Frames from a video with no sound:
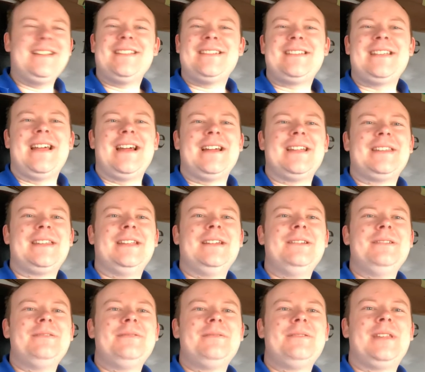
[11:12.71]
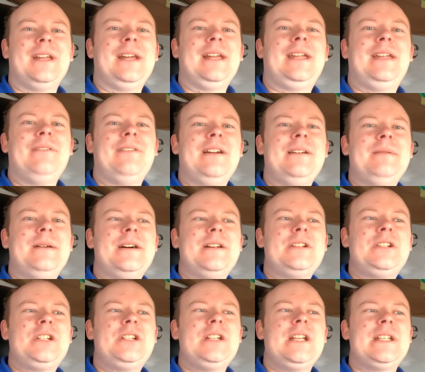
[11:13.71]
So yeah, so thank you very
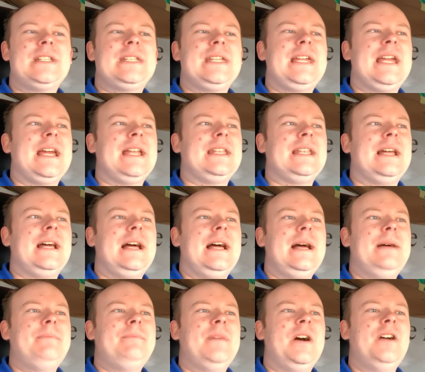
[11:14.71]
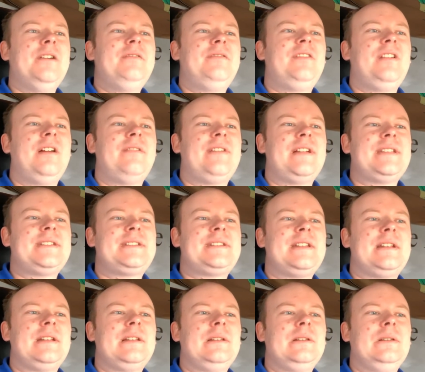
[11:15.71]
much yet again. Hopefully I've
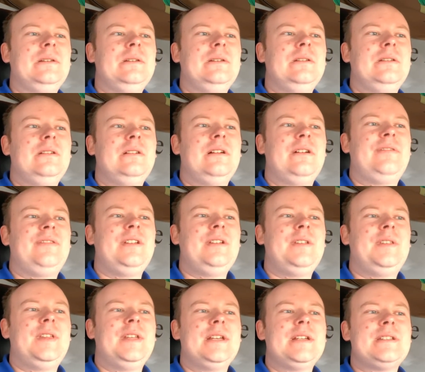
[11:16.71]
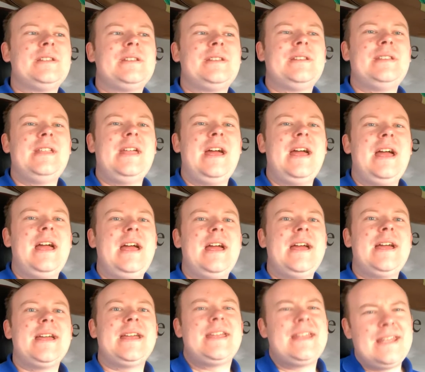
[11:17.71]
answered a few things on
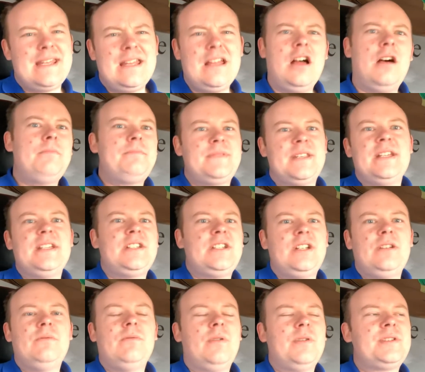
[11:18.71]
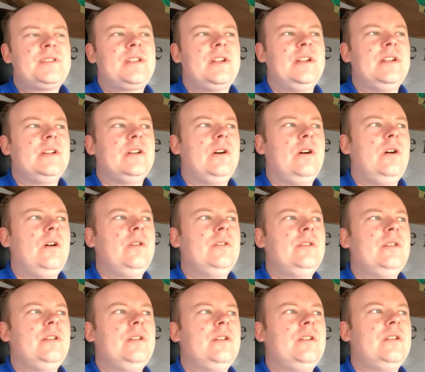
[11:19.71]
there, update you what's going
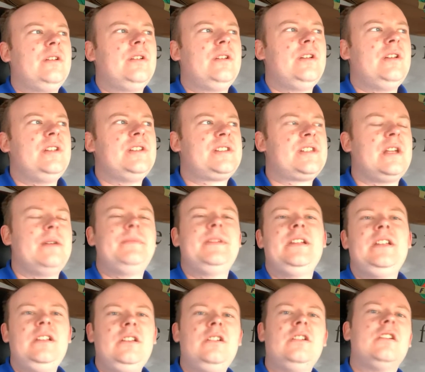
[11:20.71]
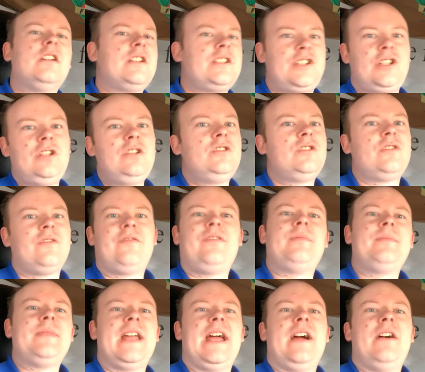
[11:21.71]
on. It's going to be, as usual
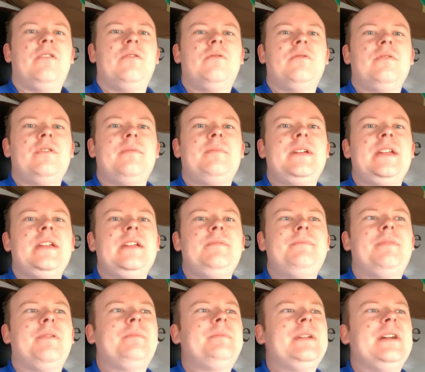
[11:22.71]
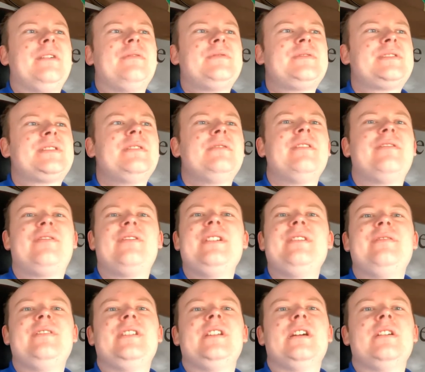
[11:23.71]
from now, there'll be probably up two or
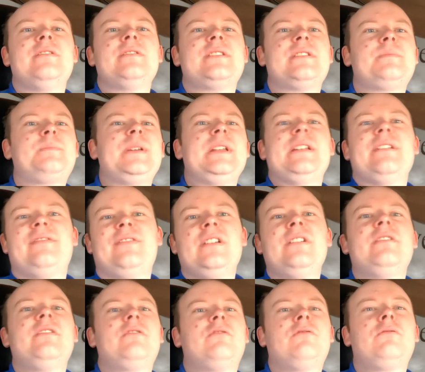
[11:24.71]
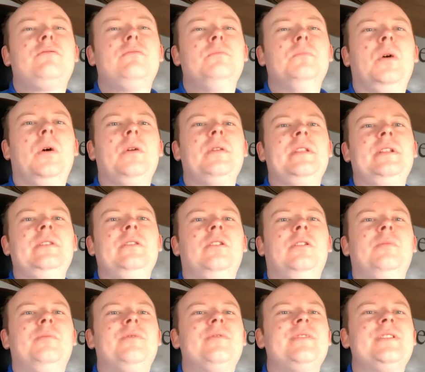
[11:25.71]
three videos. There's been a few more than
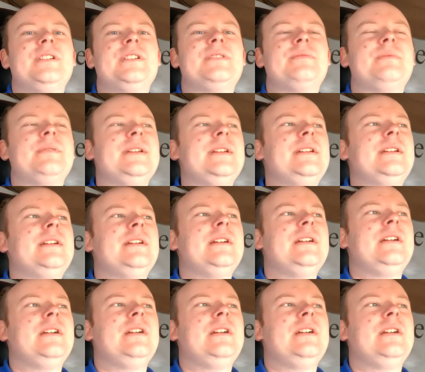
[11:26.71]
normal this week.